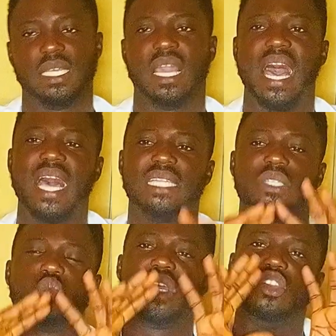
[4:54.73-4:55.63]
the
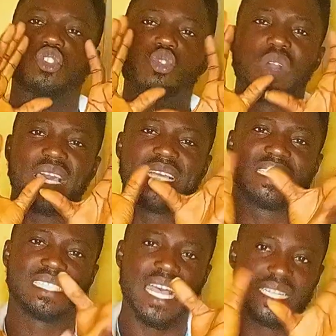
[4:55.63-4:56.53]
hand will look
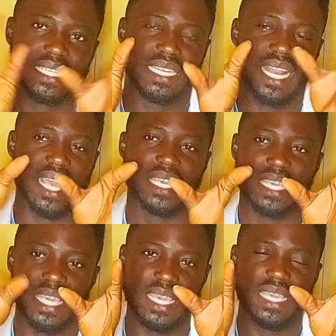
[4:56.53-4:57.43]
exactly
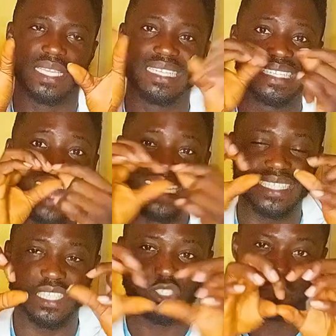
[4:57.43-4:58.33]
like a
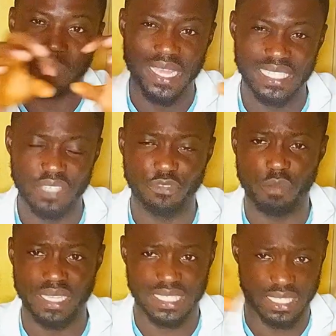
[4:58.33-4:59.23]
garden spade
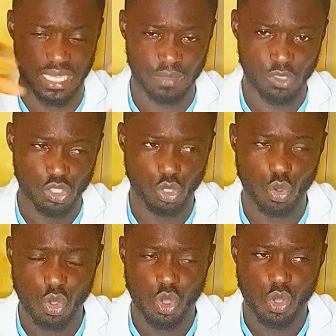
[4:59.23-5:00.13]
deformity.
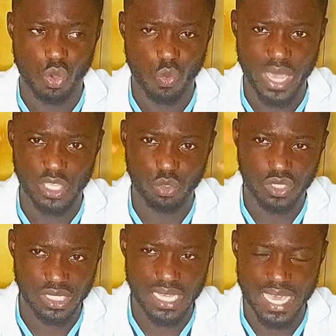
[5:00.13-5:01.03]
So when you
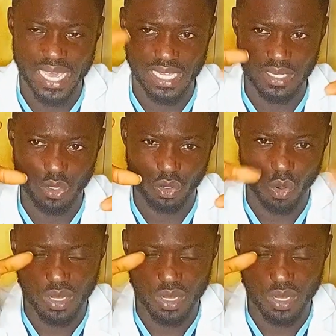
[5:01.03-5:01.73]
see a